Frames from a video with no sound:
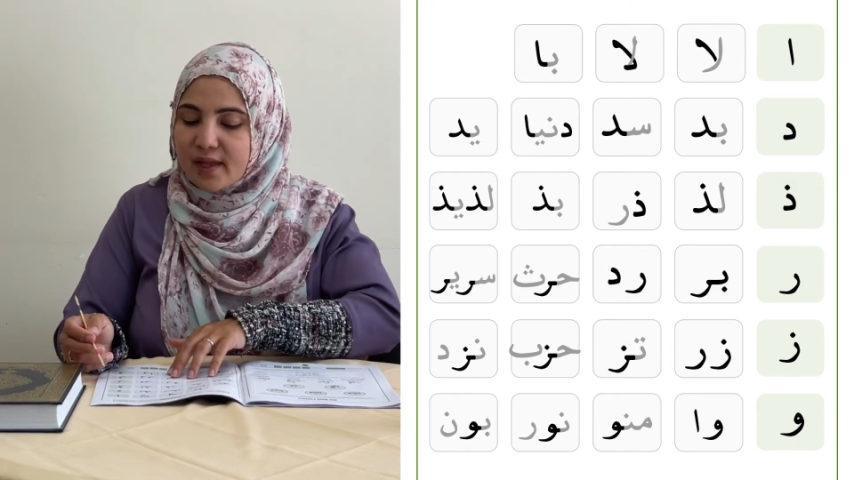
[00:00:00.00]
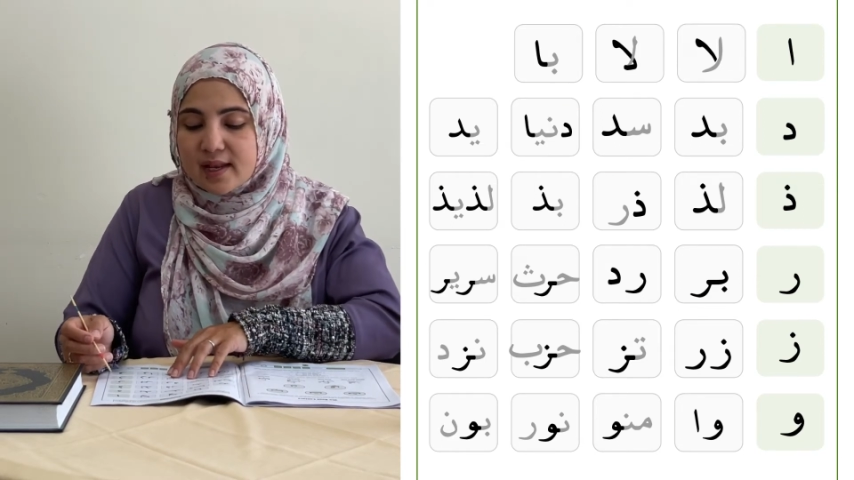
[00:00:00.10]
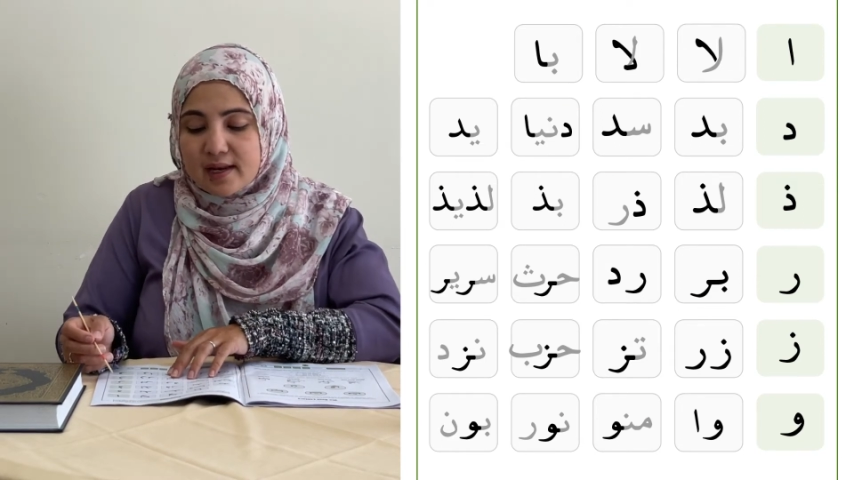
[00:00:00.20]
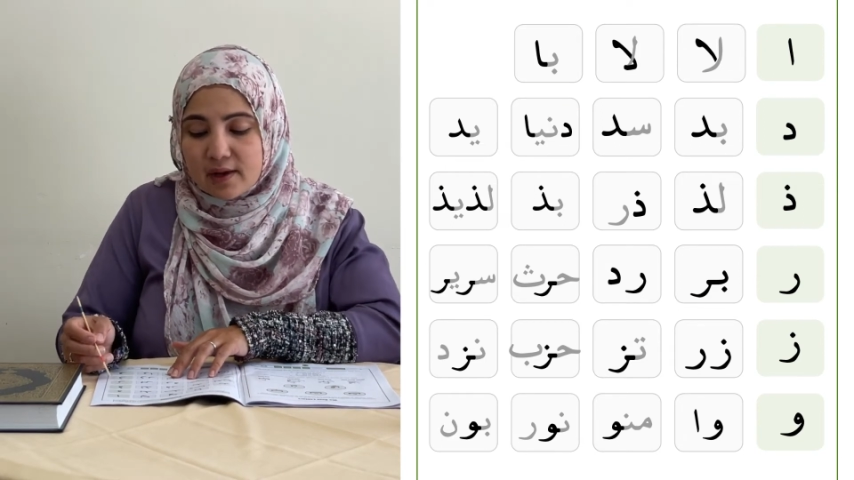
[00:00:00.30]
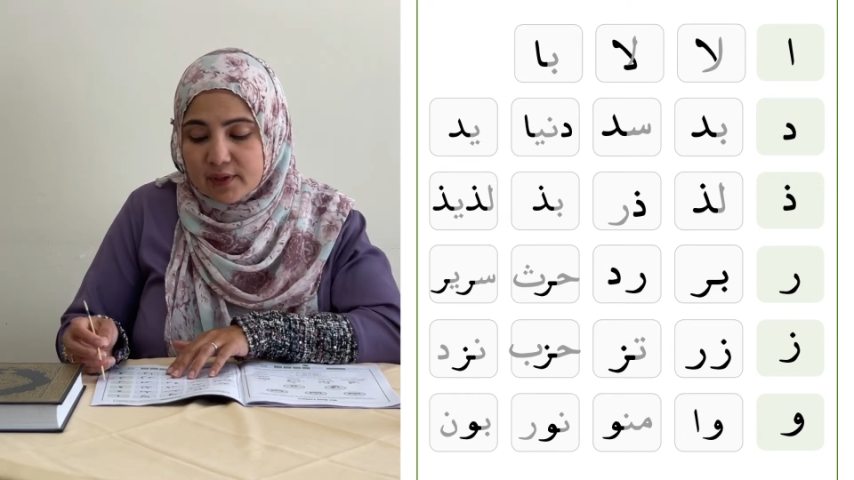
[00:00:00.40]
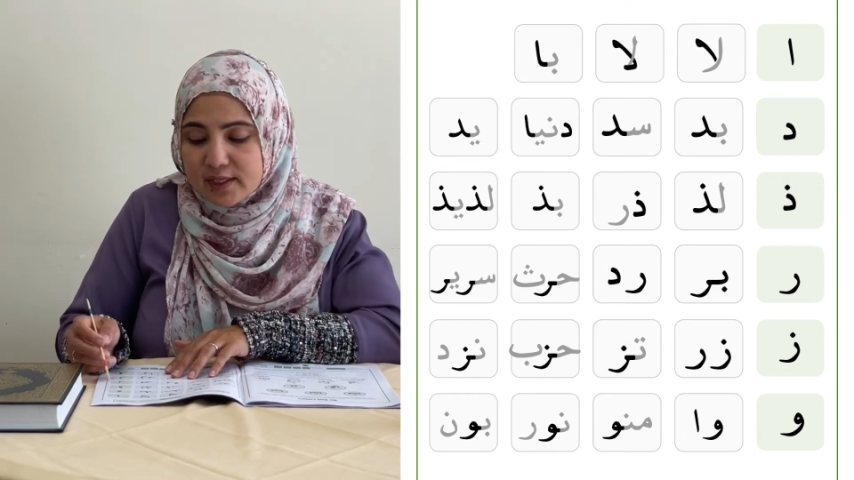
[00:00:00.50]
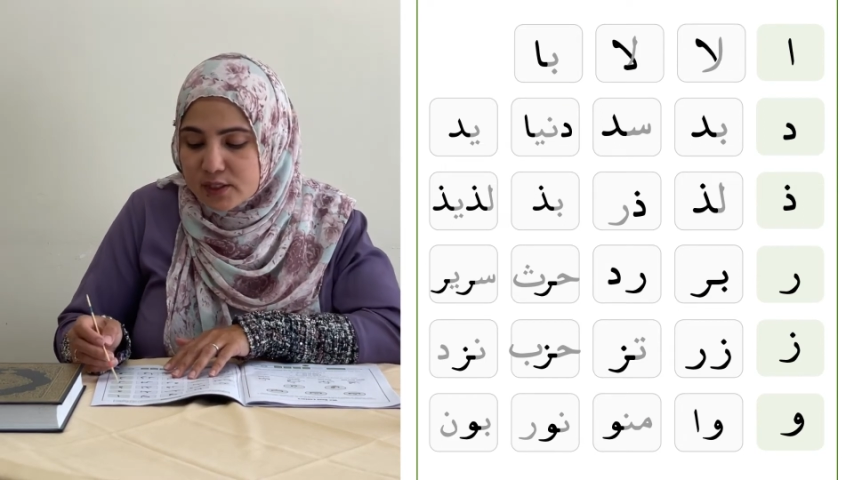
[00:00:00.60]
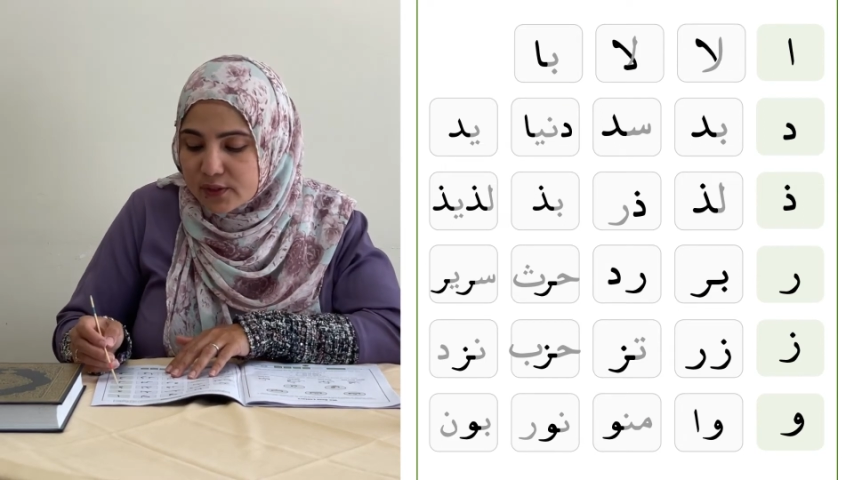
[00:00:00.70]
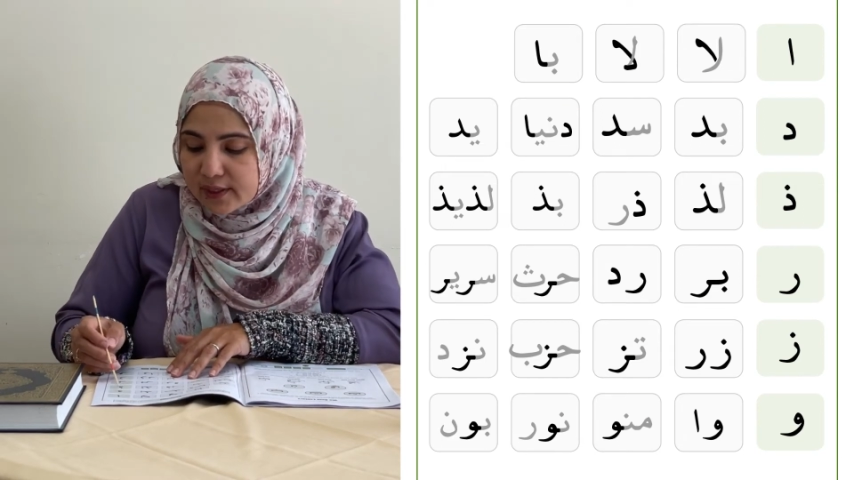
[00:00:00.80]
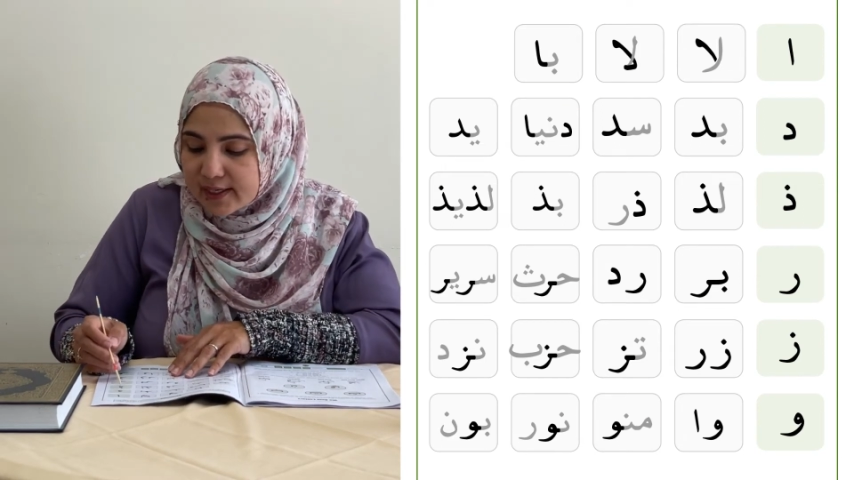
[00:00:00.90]
Now let's
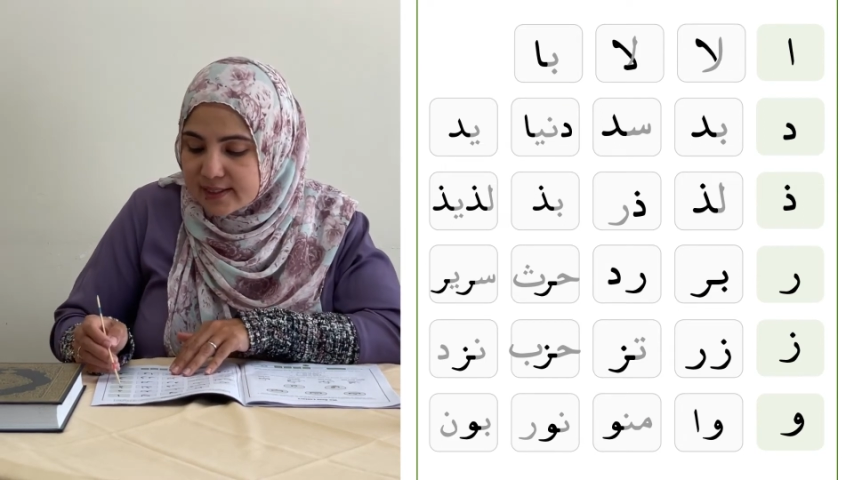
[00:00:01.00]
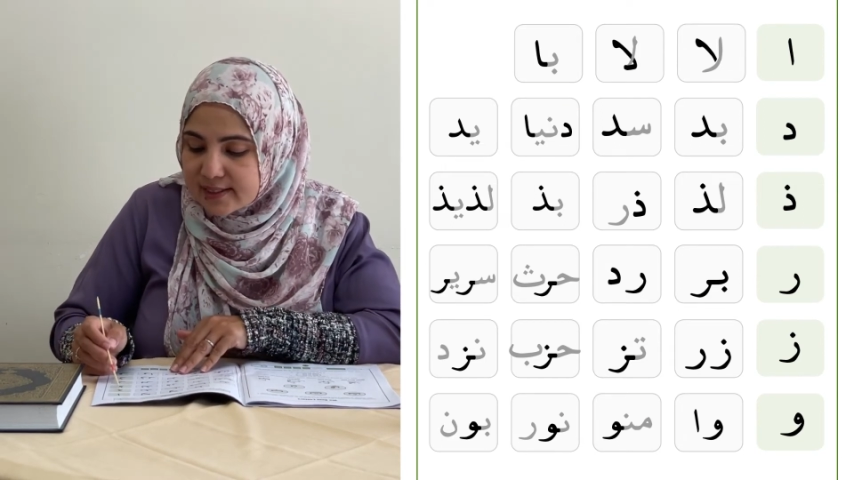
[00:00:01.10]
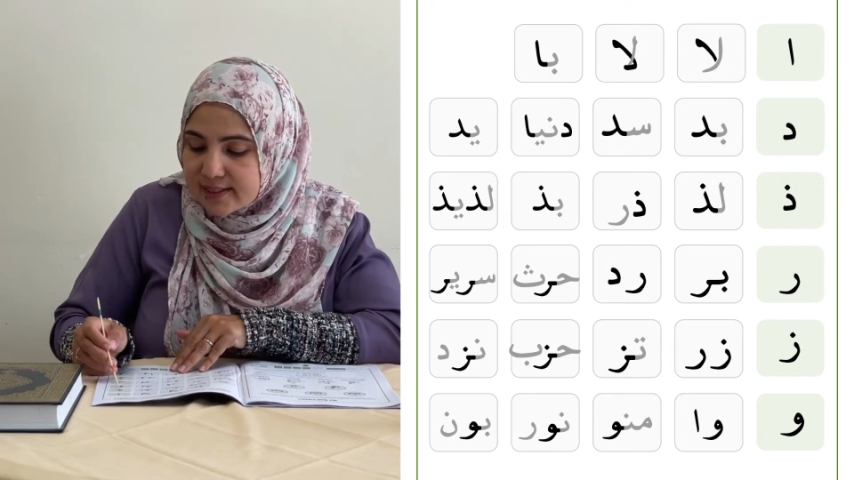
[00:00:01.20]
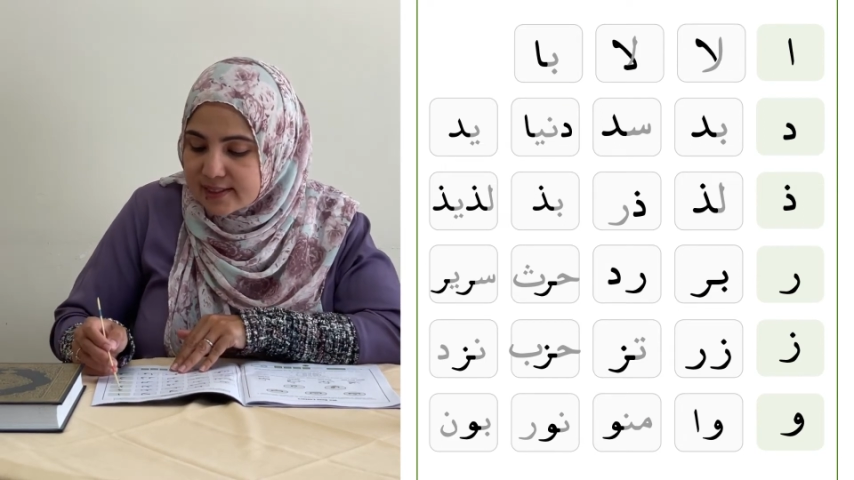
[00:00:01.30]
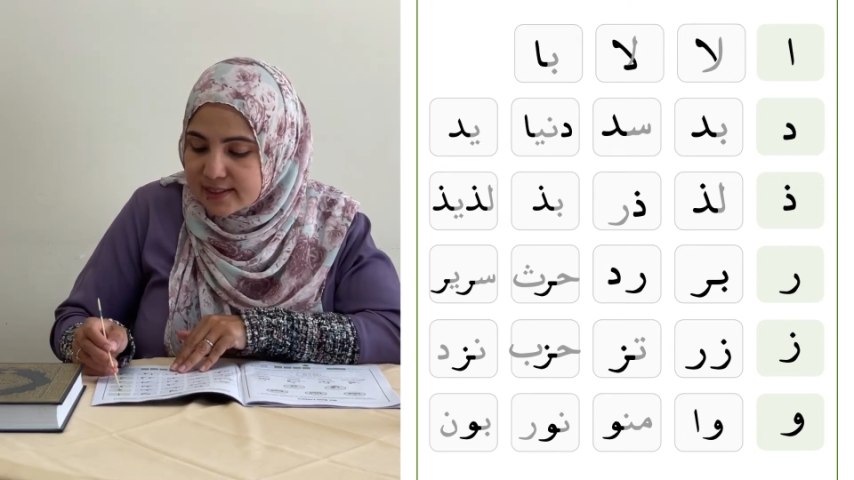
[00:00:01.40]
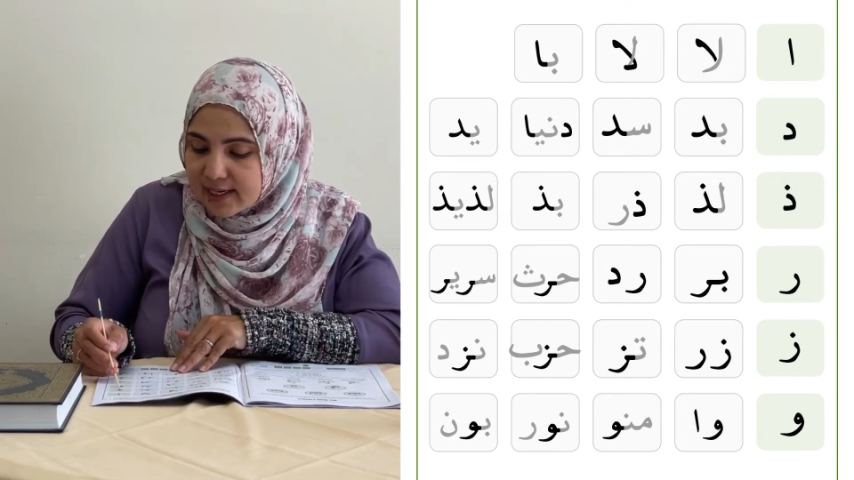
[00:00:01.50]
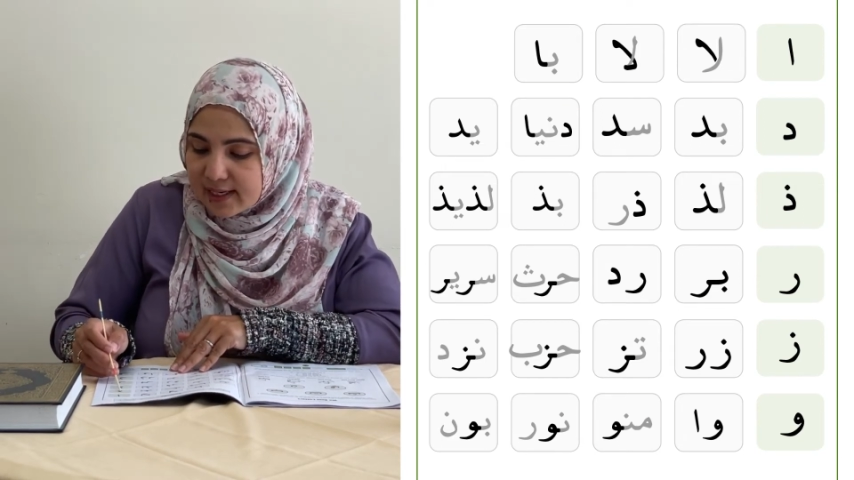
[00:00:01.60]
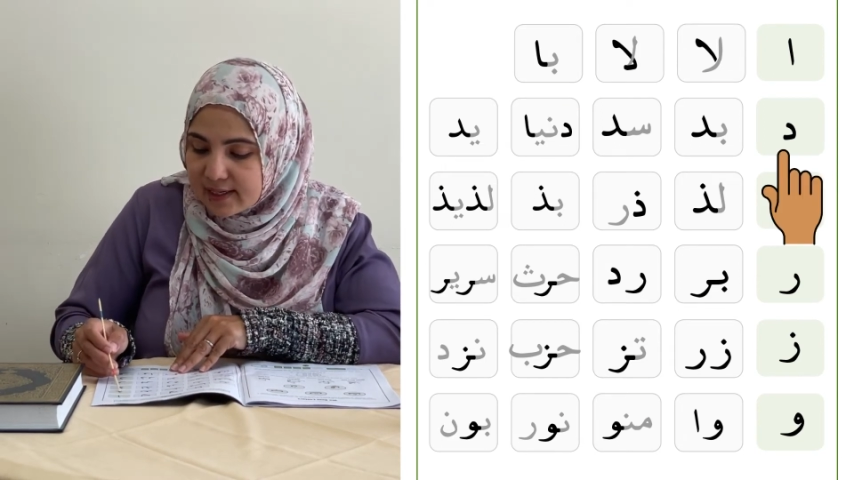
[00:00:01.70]
look at dal.